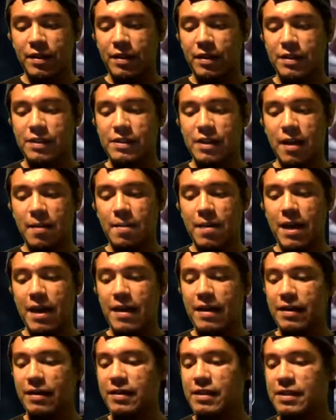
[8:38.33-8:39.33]

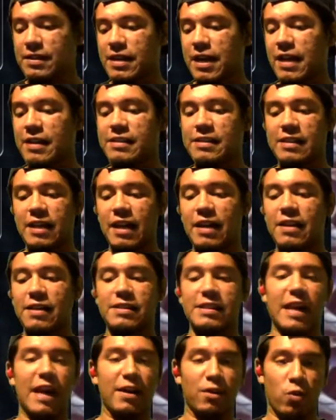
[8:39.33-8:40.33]
This guy's
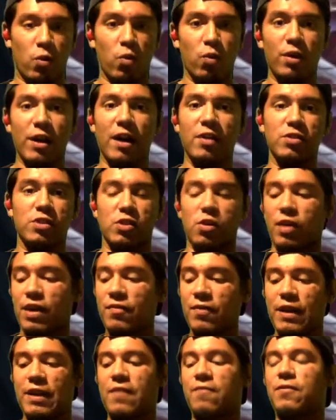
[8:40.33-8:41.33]
silence and cooldown. So
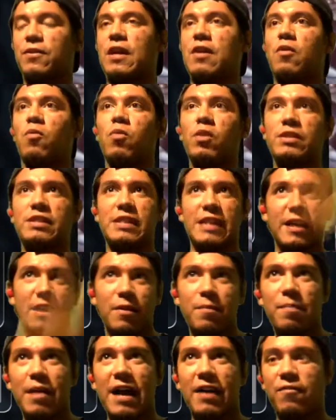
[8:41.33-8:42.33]
even if once they
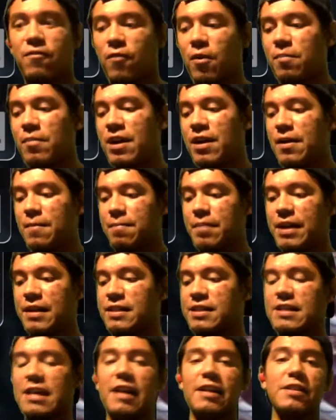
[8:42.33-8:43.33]
come back from being
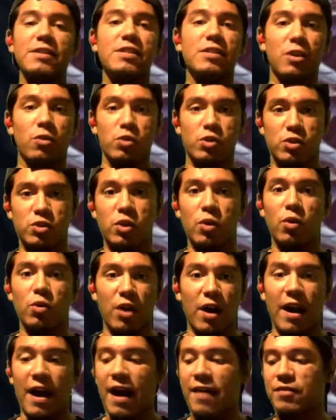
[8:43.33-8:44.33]
silenced, they'll still
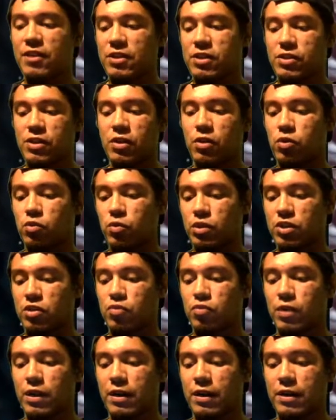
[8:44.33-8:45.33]
not have their skills, which is
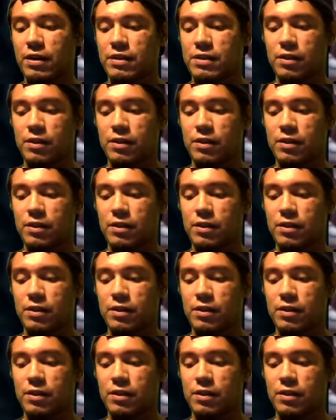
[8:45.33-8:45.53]
really good.